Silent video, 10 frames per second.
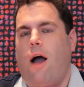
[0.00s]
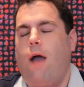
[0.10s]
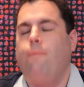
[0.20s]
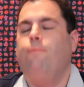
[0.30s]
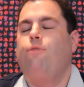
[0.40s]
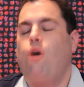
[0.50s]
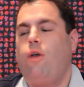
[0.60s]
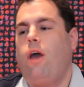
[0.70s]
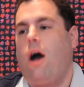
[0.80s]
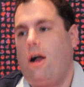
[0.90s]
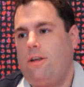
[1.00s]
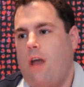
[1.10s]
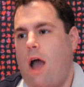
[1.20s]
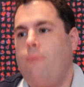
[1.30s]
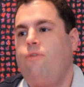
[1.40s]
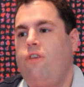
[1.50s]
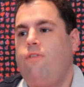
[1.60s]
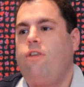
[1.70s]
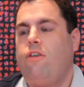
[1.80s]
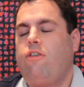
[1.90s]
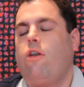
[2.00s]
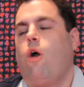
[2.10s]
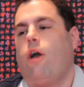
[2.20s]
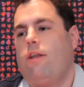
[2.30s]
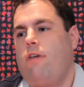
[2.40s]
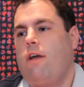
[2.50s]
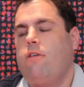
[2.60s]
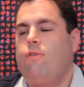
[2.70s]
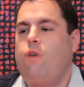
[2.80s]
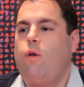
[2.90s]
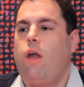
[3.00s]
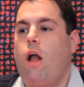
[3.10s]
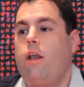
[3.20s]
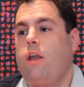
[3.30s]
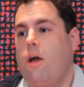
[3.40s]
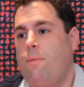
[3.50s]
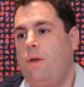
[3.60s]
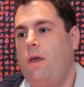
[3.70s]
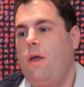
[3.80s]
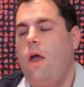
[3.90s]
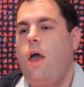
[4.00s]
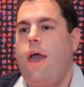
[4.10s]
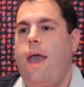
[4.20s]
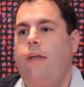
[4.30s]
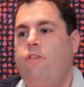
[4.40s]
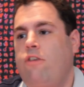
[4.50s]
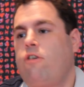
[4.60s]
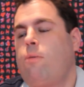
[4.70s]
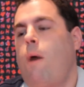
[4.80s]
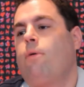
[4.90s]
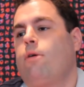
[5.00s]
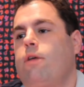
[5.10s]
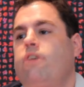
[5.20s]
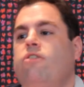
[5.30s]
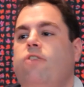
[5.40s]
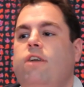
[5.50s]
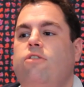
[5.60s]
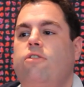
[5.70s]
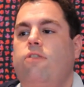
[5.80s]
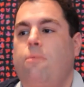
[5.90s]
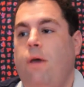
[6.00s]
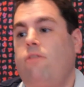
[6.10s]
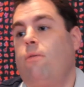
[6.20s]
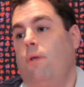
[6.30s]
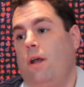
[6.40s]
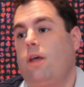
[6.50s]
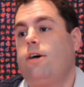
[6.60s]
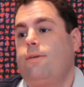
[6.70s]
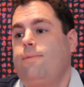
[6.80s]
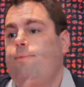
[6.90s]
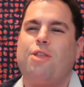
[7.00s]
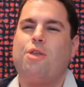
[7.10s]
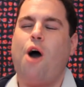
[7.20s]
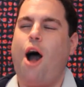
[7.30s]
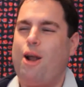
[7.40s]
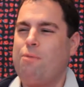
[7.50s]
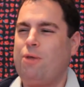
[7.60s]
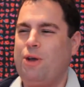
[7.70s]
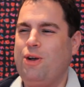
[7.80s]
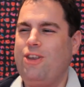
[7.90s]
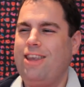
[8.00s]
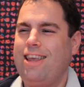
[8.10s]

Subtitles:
I'm Tony Ahn. I'm Chief Digital Architect of Tony Ahn and Company, a digital public relations agency based in Manila. The hot air balloon?